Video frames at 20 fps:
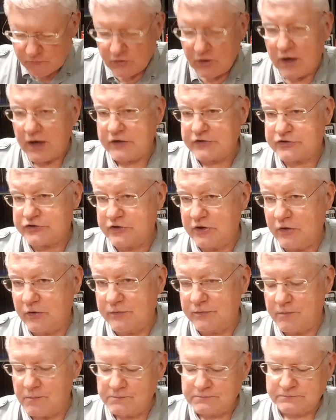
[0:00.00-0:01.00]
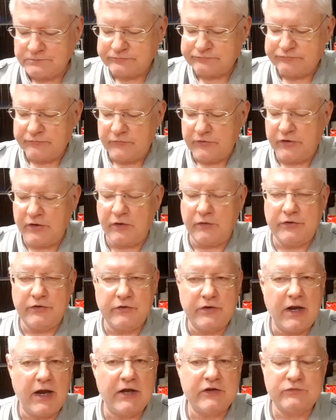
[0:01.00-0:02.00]
I showed, you
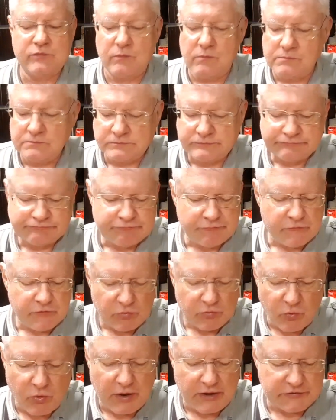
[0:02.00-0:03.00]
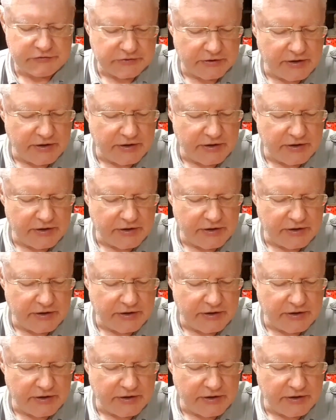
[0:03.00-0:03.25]
guys what